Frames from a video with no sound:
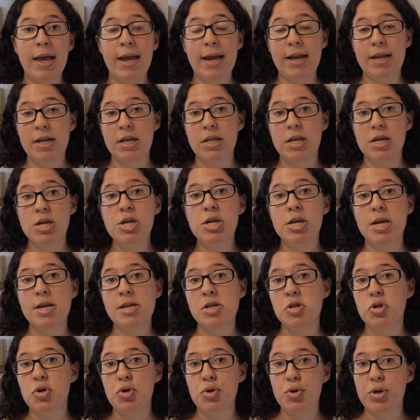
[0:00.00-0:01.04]
in
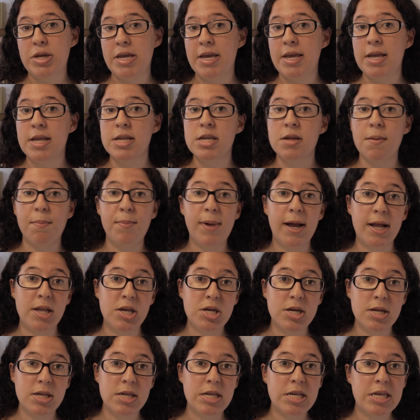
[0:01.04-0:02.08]
addition to these
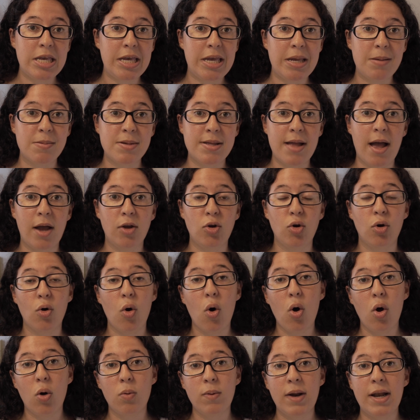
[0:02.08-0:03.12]
pension schemes that
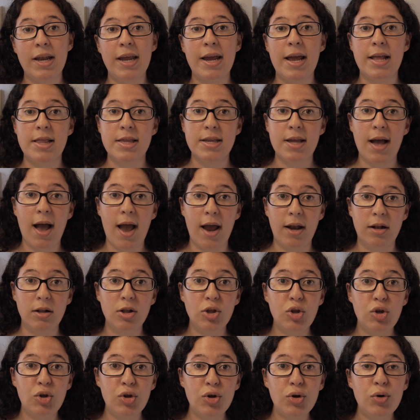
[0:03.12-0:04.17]
you're already
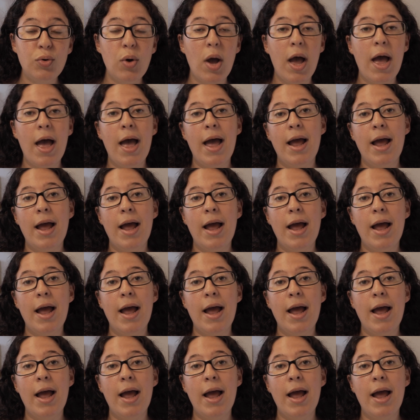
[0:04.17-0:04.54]
entitled to.